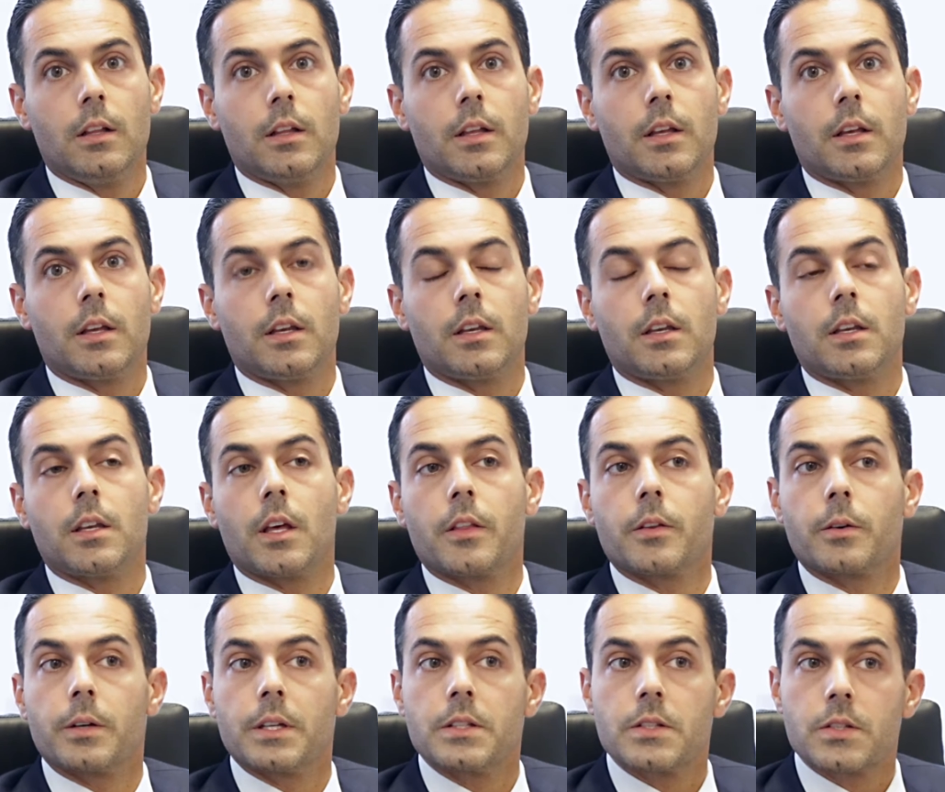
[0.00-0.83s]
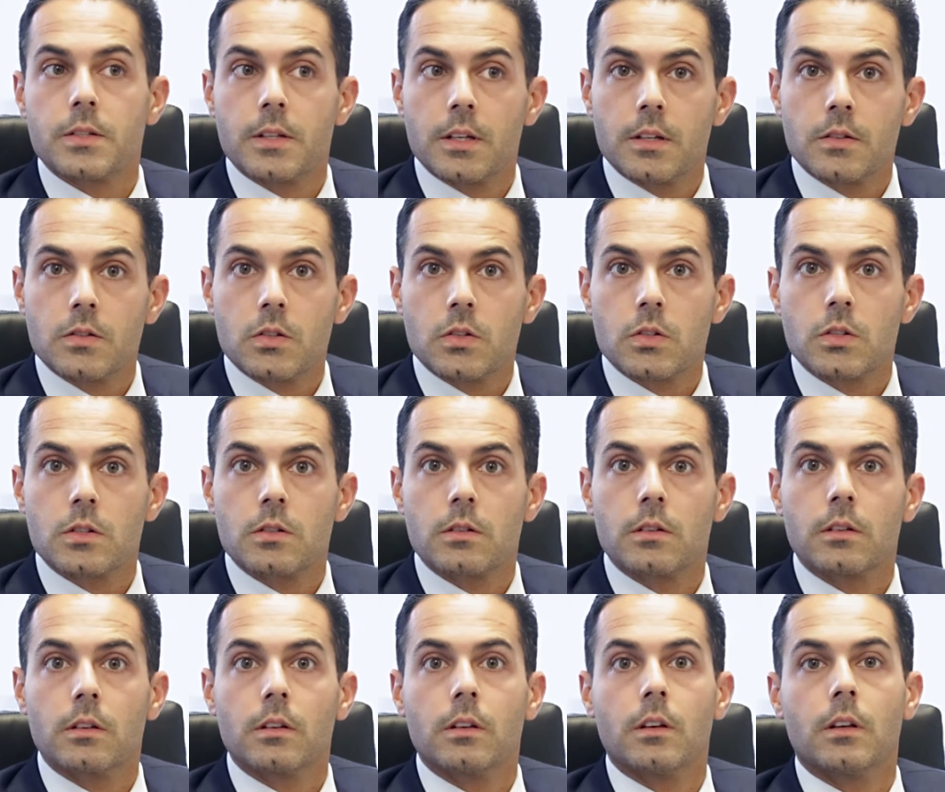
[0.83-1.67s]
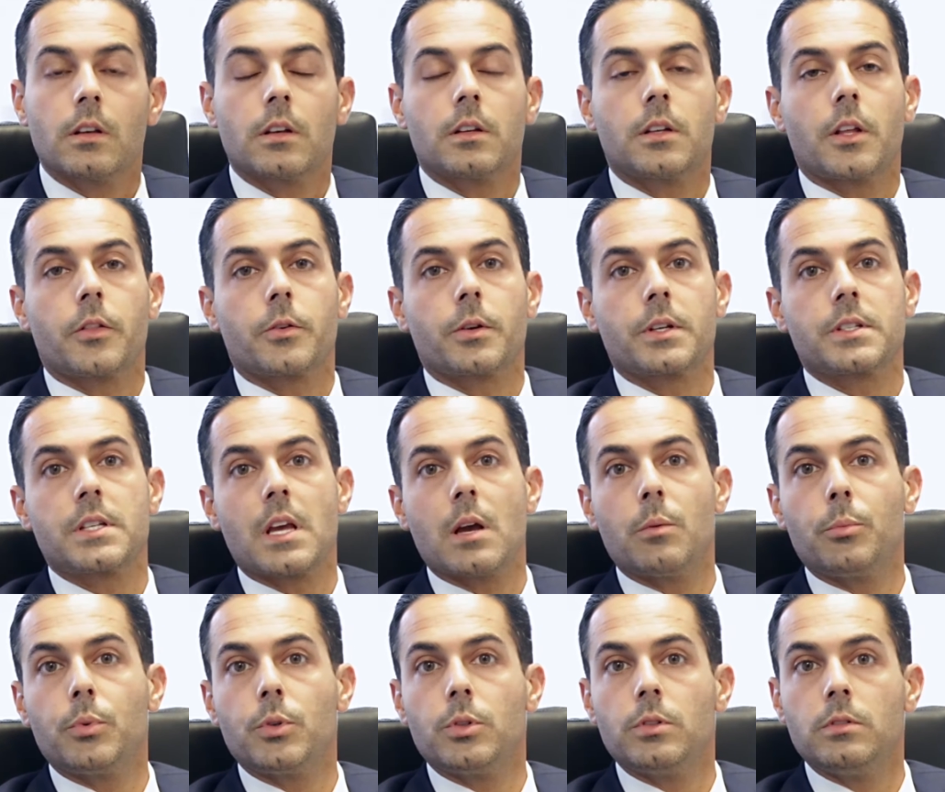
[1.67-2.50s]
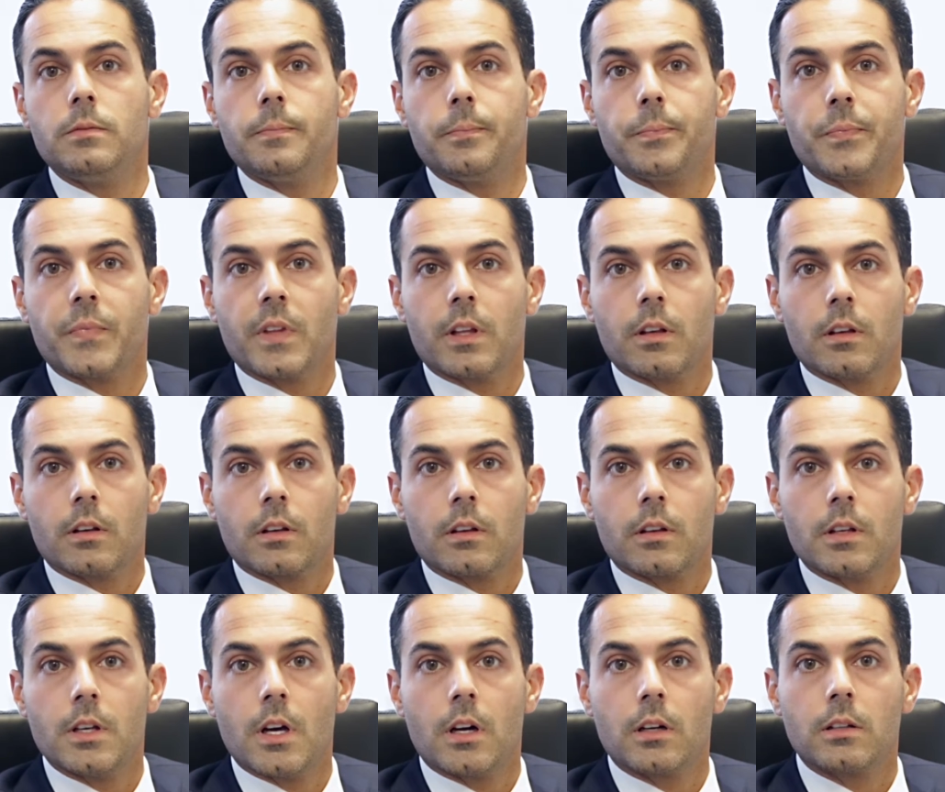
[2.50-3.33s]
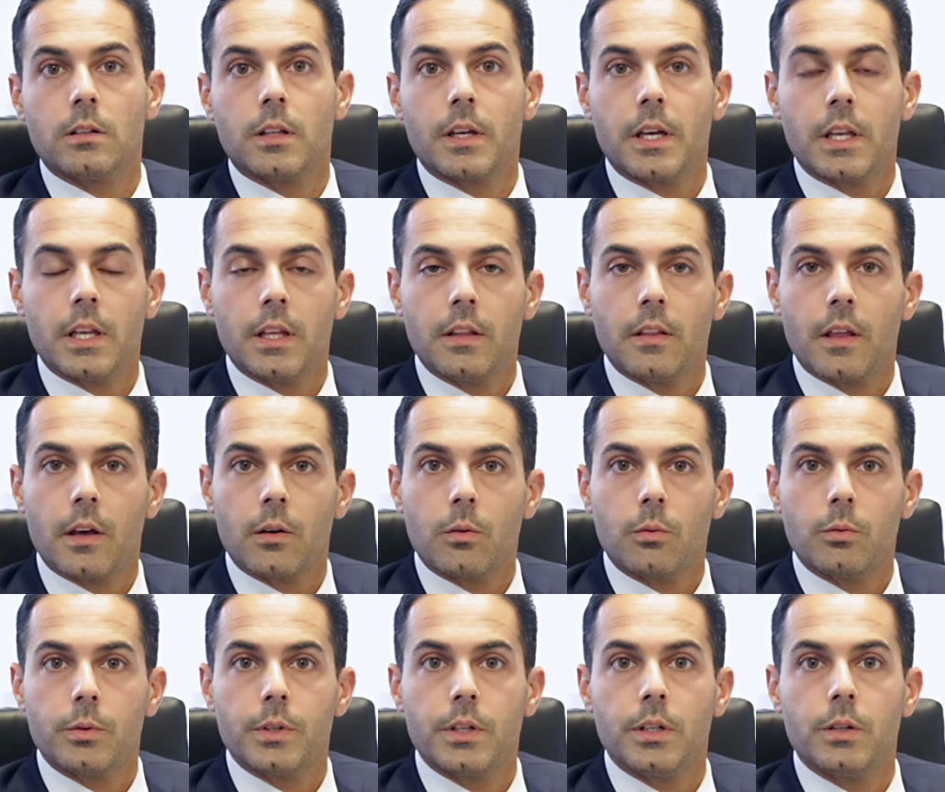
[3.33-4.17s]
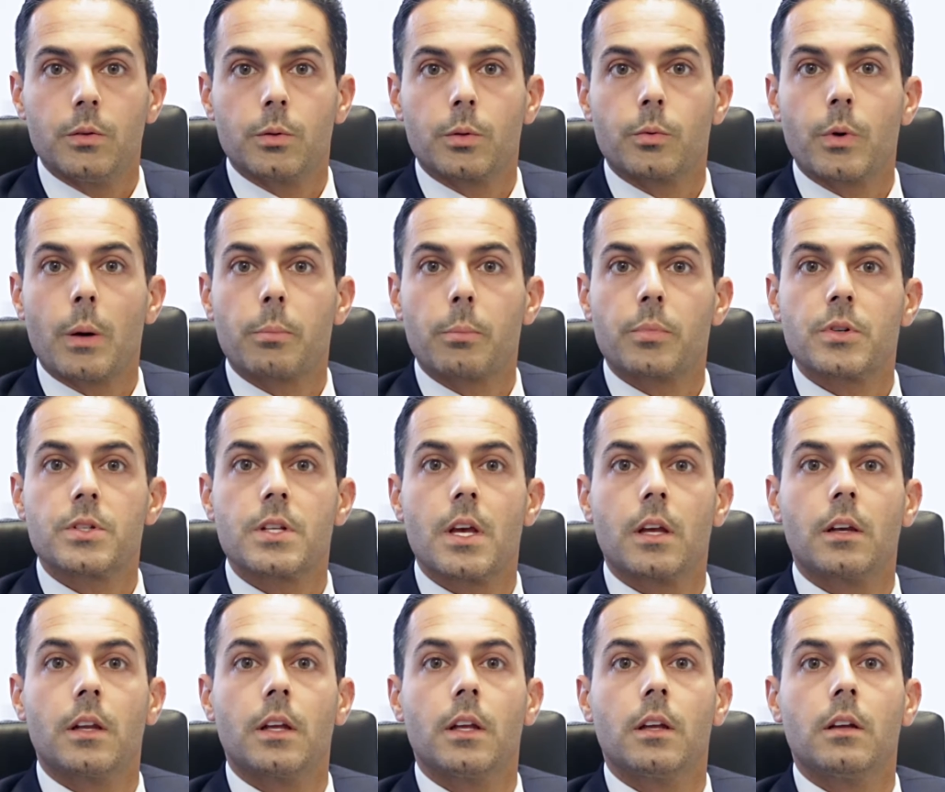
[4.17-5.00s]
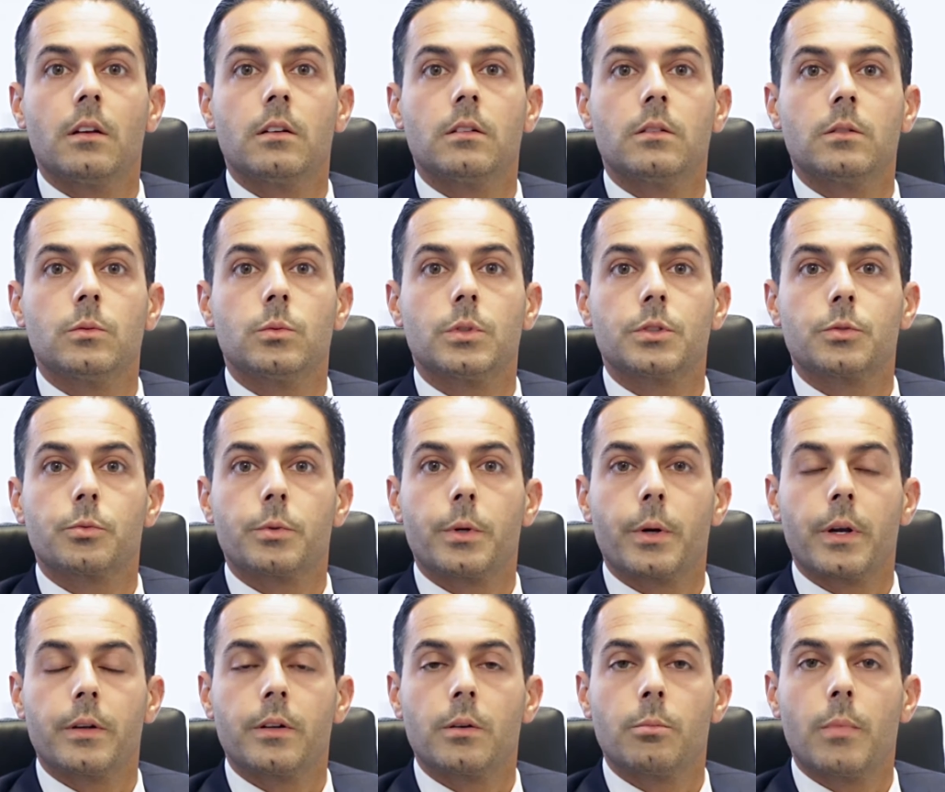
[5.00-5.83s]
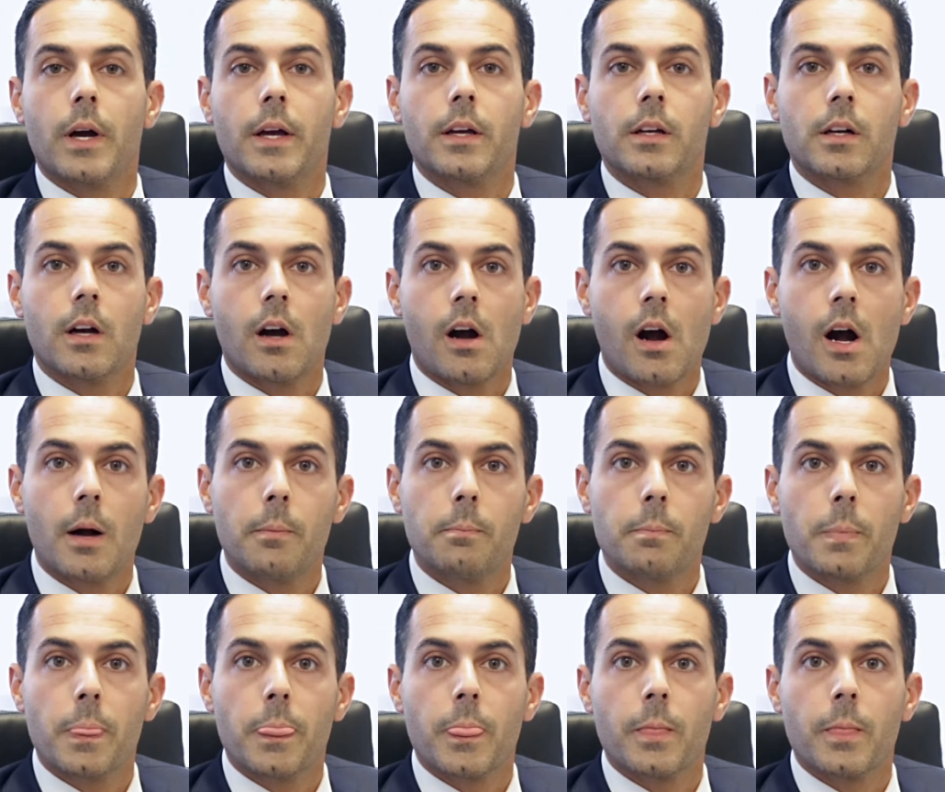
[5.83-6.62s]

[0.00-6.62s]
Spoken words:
In another instance, another example, a young lady that we were representing was rear-ended by a cop,